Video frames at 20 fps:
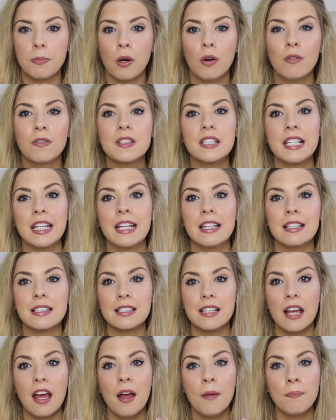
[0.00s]
but obviously
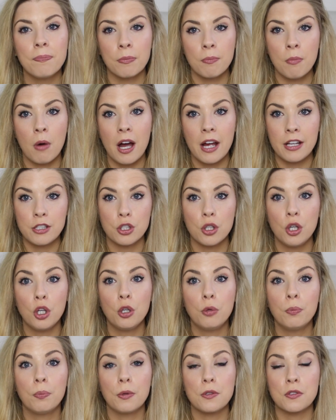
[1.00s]
it's my
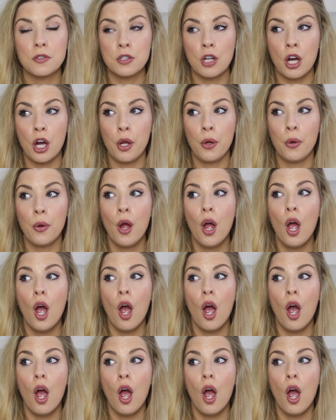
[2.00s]
job, so